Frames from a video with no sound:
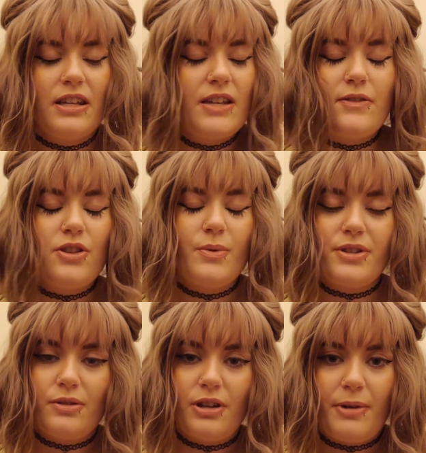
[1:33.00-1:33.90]
even though
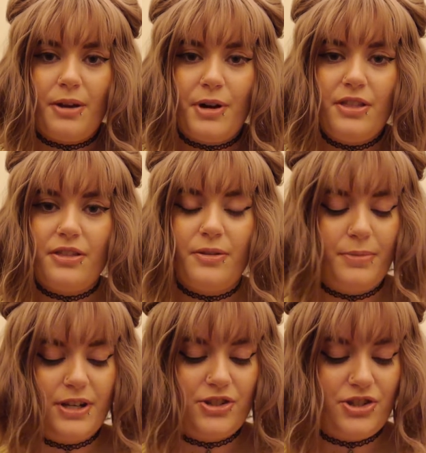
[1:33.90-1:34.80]
it's only been a month,
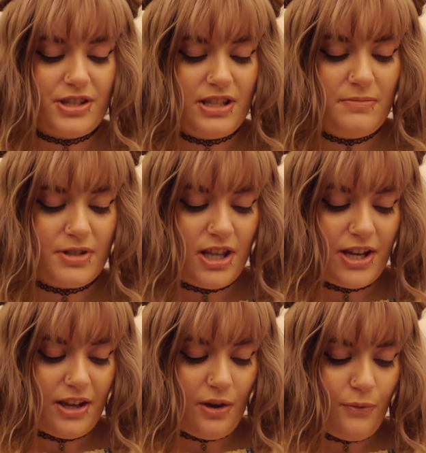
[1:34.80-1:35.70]
but it just seems
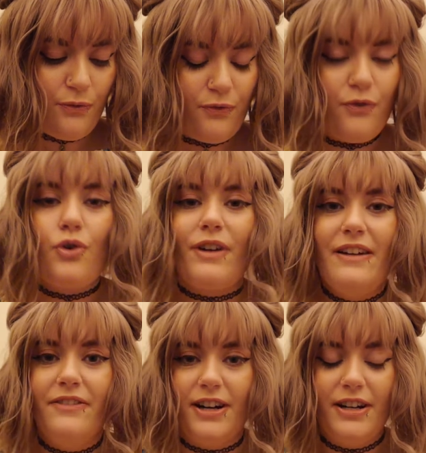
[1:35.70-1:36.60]
like
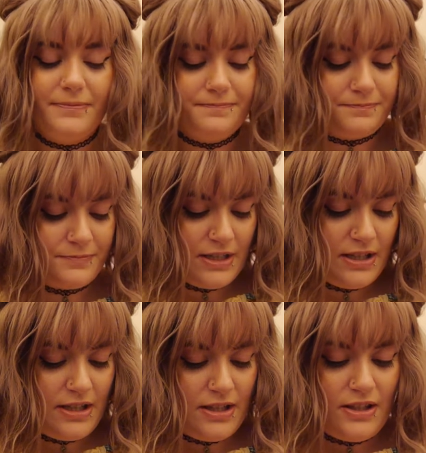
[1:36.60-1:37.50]
forever.
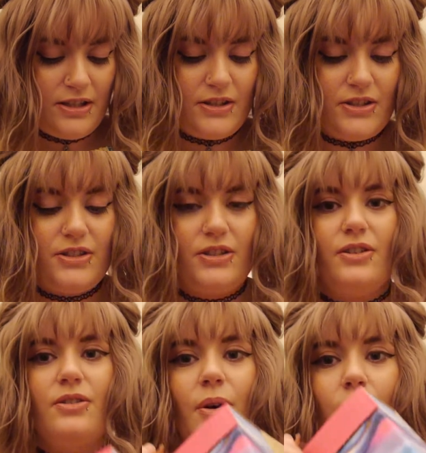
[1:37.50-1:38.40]

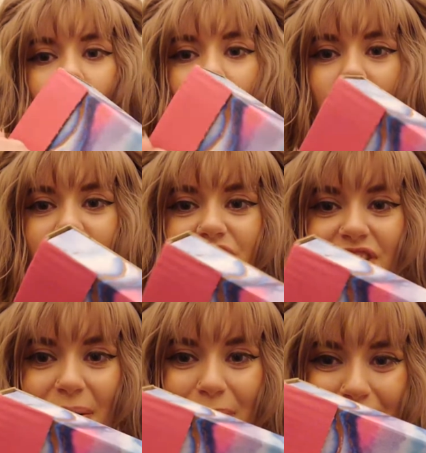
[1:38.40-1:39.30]
So, oh, is
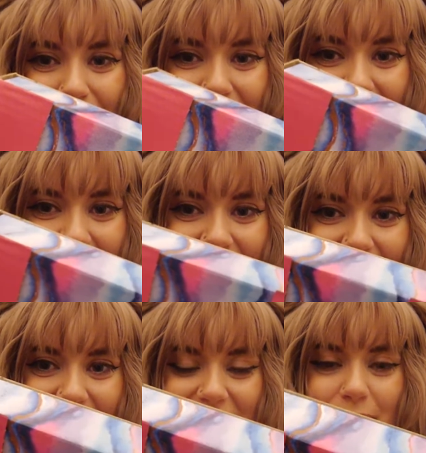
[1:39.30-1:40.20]
she pretty
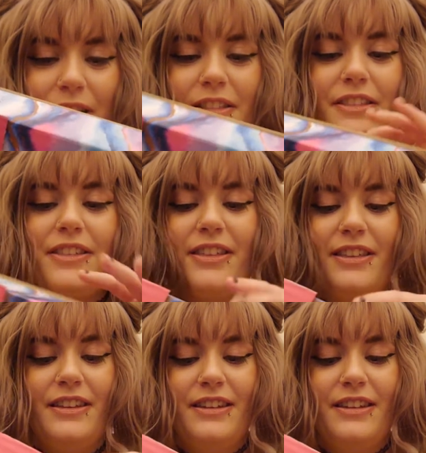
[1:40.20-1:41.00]
this month?